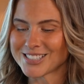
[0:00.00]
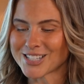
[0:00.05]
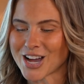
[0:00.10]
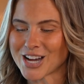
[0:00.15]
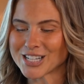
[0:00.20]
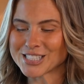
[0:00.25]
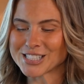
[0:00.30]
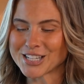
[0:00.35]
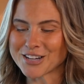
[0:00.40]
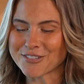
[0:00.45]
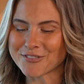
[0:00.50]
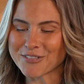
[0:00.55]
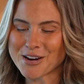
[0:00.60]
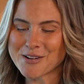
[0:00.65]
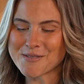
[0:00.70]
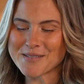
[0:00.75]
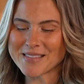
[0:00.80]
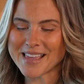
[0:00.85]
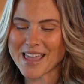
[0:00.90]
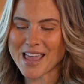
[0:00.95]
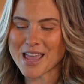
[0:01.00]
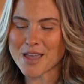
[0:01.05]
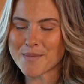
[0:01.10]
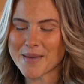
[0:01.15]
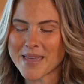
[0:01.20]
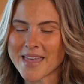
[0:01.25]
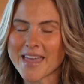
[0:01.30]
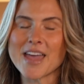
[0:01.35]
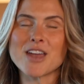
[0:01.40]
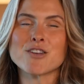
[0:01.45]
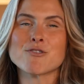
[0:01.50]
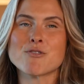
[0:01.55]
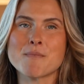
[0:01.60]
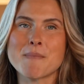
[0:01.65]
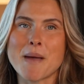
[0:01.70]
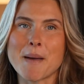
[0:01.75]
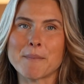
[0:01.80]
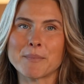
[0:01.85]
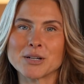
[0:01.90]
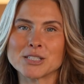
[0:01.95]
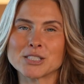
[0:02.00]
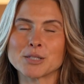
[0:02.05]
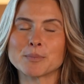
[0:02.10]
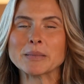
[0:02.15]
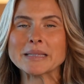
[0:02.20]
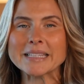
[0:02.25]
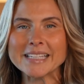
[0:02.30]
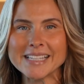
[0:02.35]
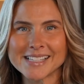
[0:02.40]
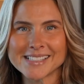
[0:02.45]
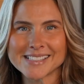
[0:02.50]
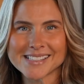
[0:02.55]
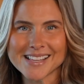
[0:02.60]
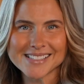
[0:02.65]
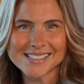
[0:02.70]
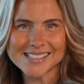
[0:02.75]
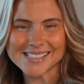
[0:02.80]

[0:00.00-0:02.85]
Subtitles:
Toxic-Free with KB, and remember to please